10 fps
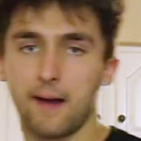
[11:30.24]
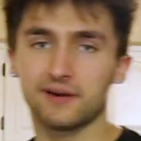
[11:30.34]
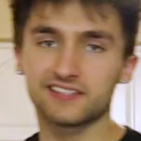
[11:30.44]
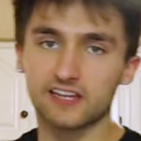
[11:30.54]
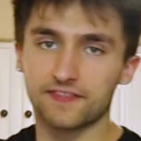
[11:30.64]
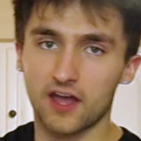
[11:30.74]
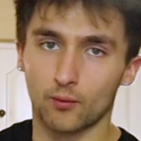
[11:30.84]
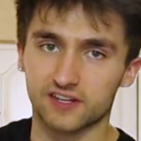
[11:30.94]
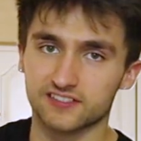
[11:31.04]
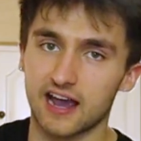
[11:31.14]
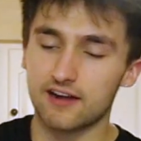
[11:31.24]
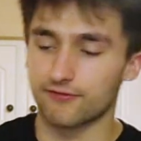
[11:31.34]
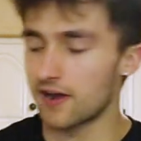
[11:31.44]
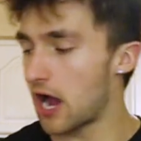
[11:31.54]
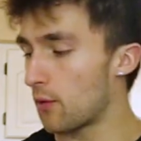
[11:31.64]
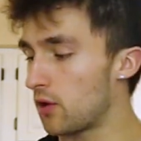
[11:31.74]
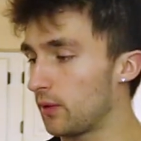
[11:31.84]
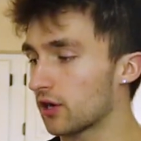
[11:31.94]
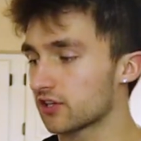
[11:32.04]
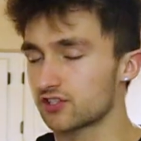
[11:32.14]
I'm gonna set that one aside for now, and
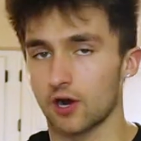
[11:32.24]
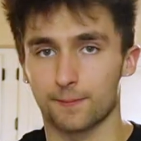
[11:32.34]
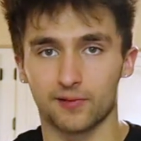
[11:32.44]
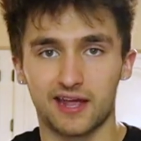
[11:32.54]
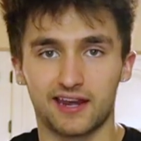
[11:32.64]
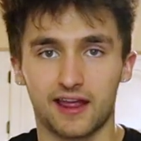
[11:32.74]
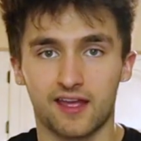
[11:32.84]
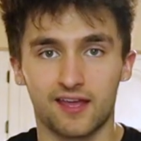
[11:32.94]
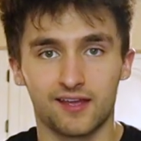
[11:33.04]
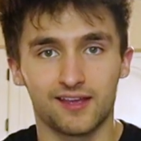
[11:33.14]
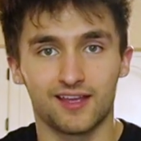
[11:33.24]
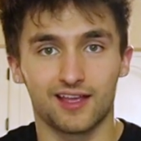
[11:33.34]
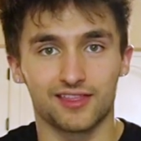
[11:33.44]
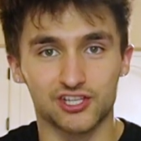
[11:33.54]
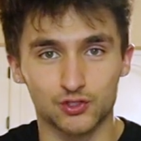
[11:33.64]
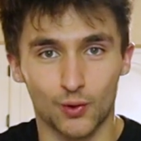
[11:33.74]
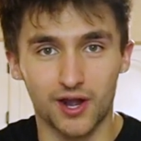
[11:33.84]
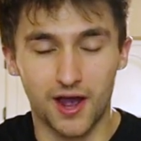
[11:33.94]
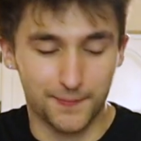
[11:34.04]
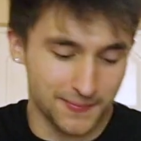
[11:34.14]
we're gonna start blending this
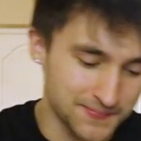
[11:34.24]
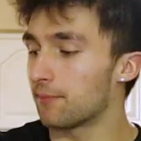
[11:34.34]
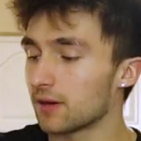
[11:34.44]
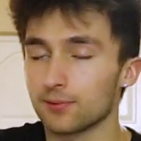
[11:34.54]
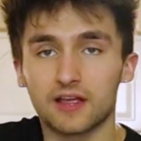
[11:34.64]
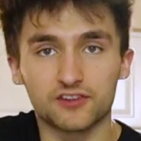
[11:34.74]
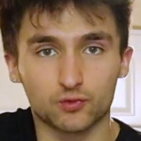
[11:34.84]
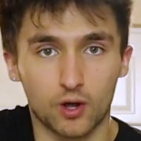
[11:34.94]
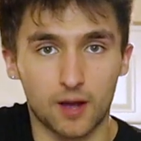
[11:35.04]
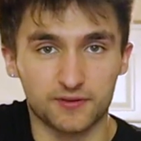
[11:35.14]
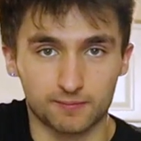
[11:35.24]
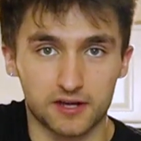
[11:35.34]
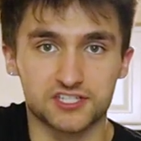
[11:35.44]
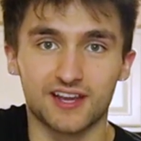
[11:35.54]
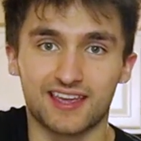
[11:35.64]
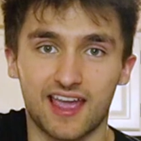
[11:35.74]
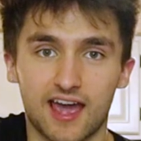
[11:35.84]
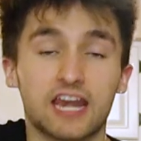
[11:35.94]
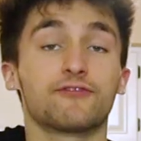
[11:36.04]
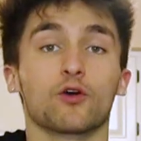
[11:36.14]
one up. I'm gonna blend this one up as much as I
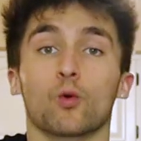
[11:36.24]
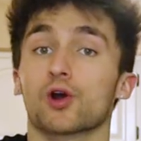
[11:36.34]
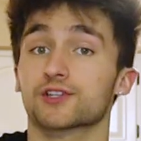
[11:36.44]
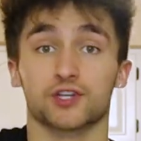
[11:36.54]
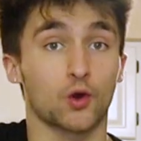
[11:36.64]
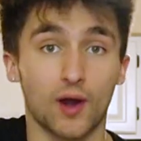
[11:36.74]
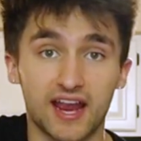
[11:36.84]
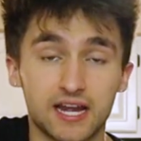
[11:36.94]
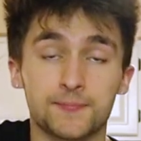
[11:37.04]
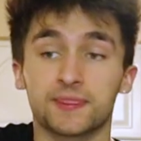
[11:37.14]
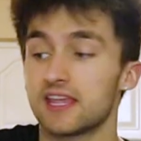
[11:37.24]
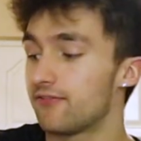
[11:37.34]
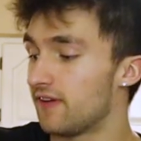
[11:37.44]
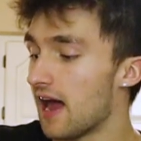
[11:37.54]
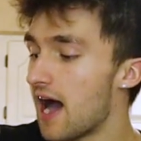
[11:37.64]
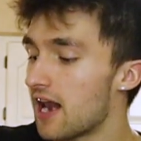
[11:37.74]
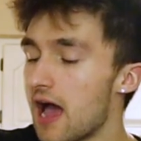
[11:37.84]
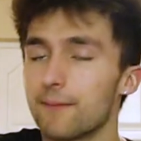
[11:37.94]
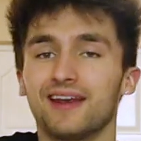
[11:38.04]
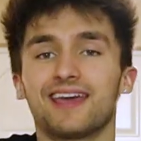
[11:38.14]
can. If it works, great. If not,
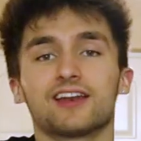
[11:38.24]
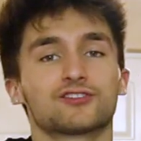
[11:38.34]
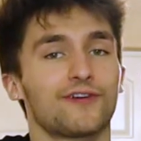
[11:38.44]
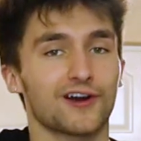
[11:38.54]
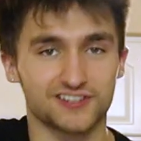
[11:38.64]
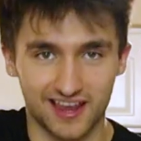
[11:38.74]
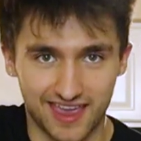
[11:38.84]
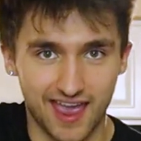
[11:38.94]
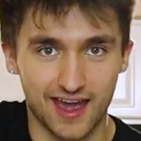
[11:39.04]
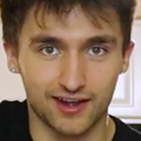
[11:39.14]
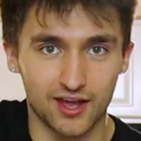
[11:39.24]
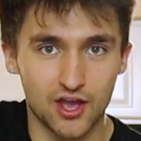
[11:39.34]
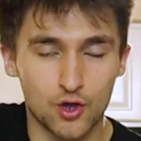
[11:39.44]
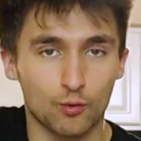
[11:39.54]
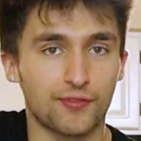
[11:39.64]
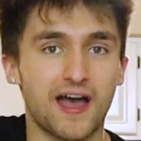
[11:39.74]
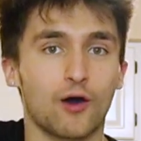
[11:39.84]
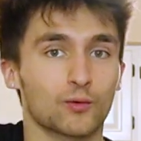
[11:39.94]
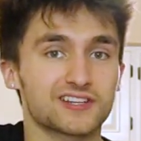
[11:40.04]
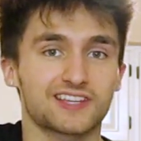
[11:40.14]
I'm gonna get as far as I can
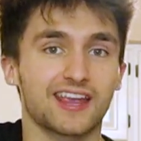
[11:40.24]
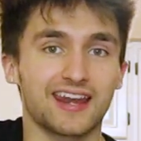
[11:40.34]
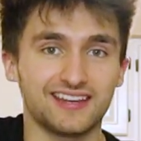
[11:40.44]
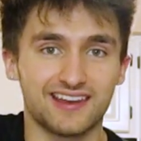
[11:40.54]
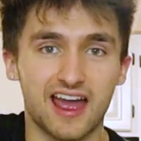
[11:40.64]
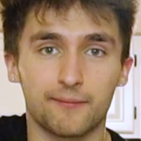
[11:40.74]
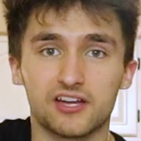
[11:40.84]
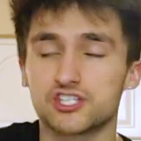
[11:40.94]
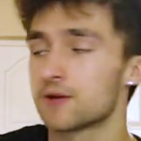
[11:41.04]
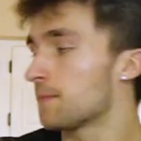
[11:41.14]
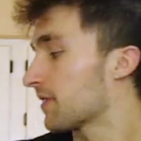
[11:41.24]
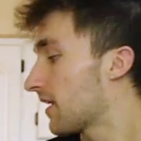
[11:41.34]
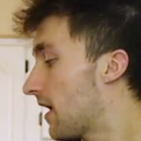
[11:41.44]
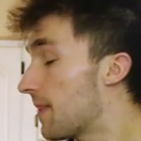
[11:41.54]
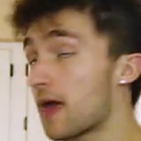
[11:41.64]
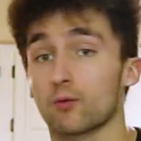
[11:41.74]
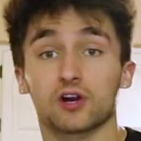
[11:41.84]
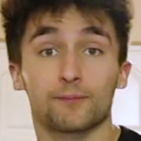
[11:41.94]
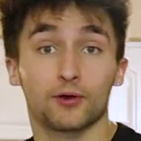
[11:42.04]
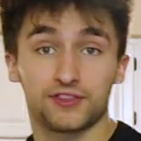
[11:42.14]
without risking any damage. And then we're
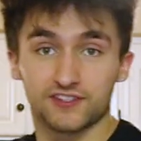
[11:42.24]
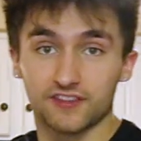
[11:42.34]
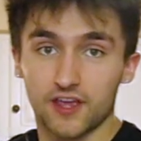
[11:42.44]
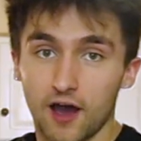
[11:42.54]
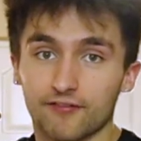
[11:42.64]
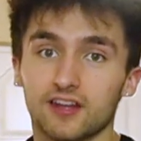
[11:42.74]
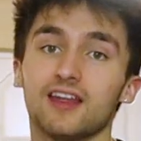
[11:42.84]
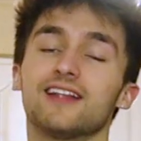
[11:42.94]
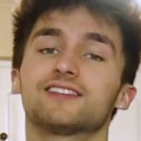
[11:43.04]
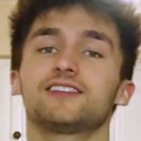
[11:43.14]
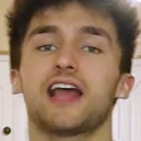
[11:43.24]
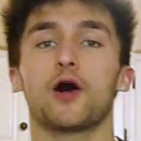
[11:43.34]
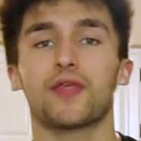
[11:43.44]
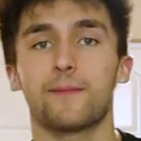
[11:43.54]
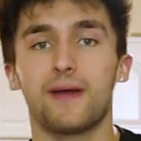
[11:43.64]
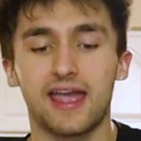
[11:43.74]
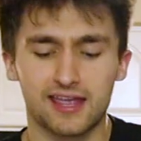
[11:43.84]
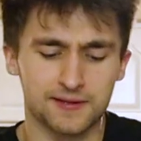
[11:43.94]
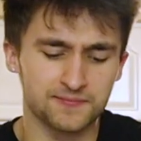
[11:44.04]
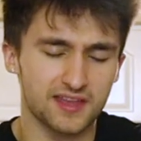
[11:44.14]
gonna put these in the oven and see how they
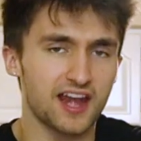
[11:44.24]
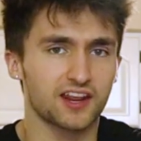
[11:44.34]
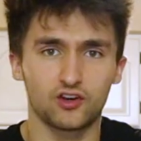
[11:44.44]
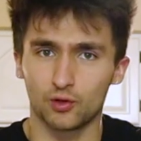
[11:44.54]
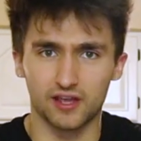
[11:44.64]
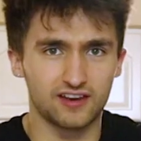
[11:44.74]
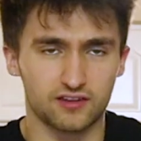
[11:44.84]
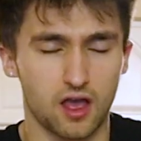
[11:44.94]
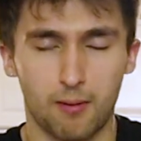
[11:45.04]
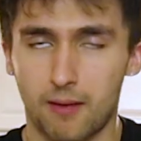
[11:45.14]
bake and do blah,